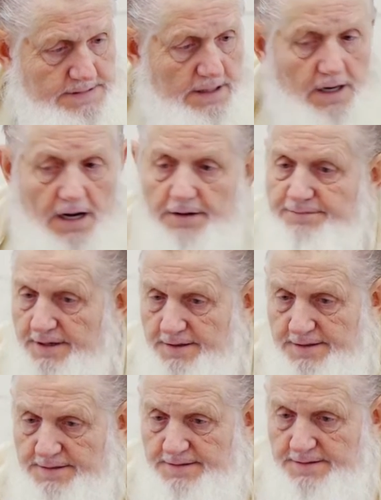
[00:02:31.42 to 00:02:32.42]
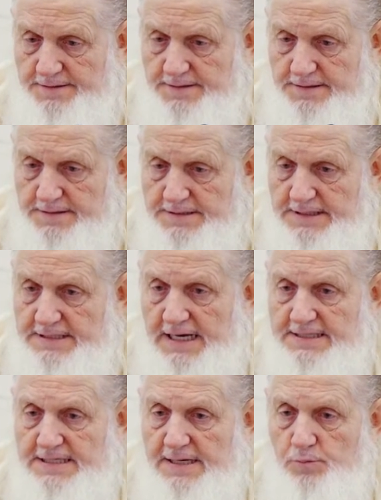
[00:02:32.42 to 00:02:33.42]
To cover. It's the
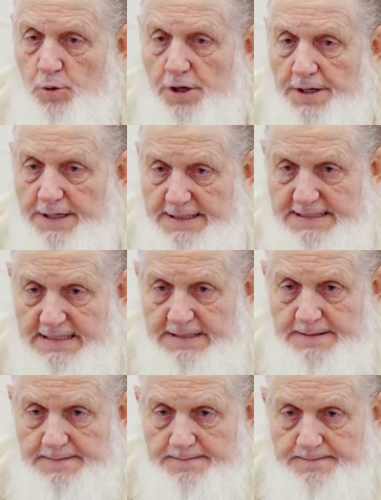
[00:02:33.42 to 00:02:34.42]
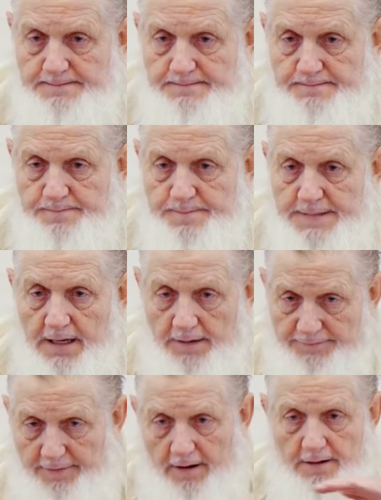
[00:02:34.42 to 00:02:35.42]
exact same word, isn't it?
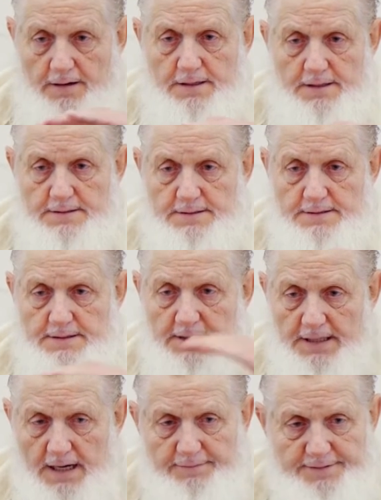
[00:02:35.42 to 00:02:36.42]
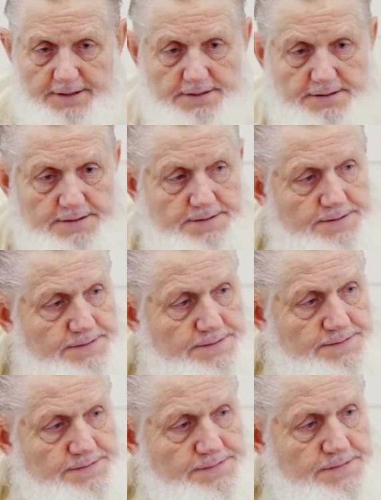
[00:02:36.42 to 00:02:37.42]
Kafara, cover.
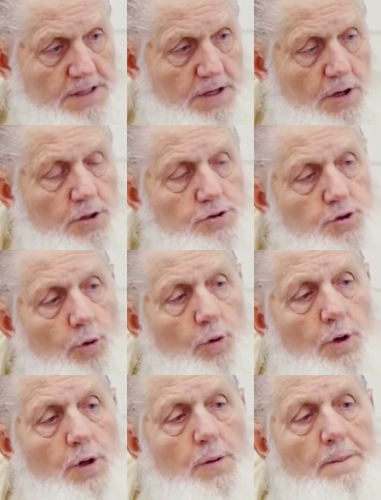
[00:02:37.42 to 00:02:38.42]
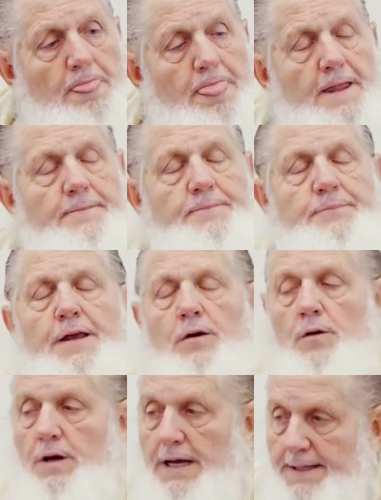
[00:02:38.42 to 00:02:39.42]
So,
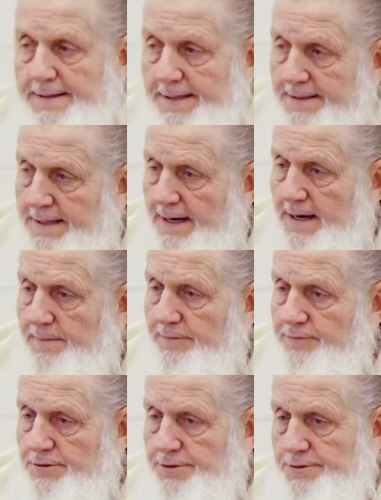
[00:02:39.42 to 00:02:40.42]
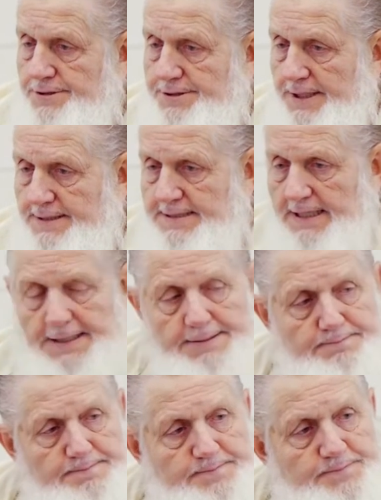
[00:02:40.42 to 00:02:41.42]
at the time of Rasul
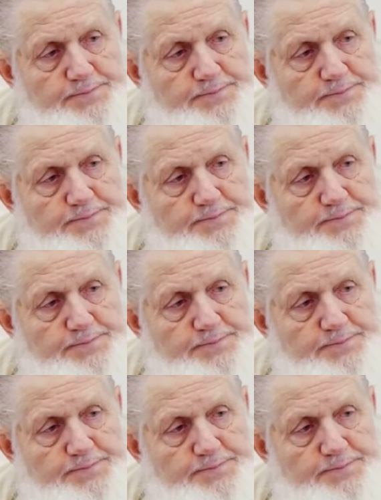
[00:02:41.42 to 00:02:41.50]
Sallam,